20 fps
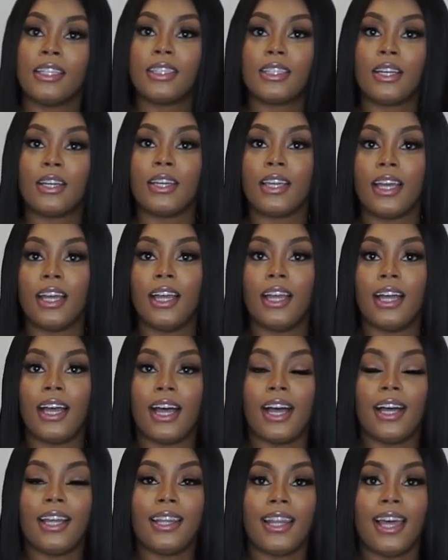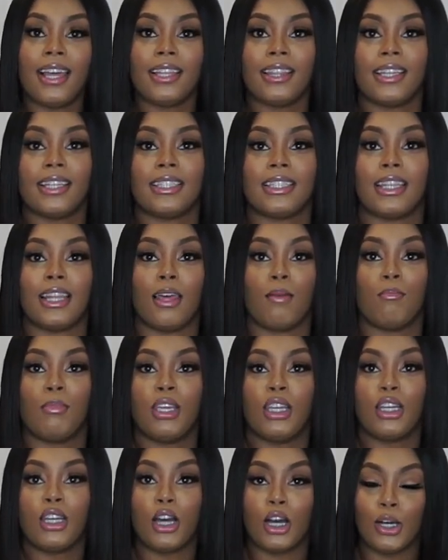So yeah, I like this. Let
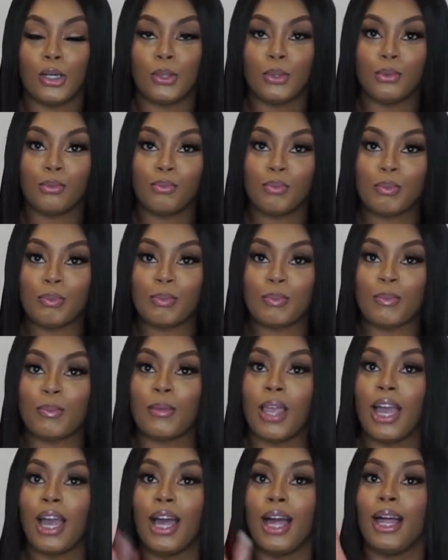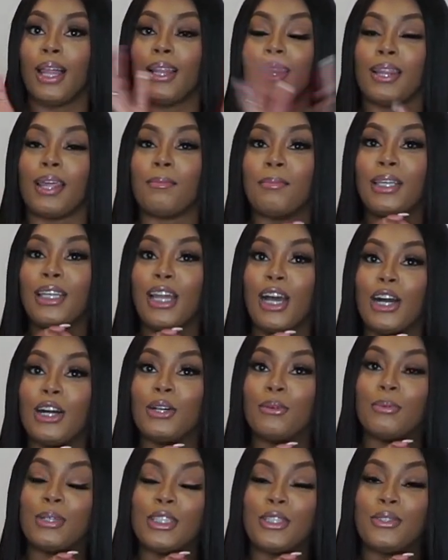me know. Let me
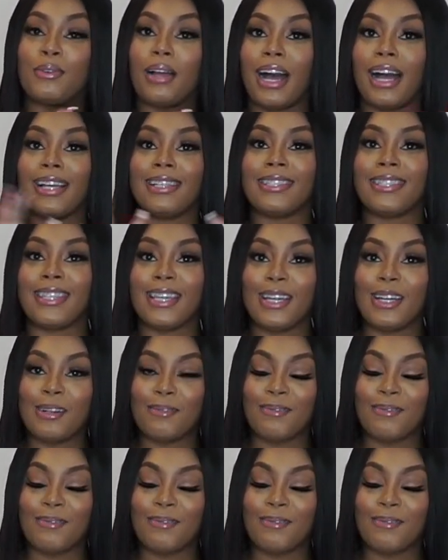know what you guys think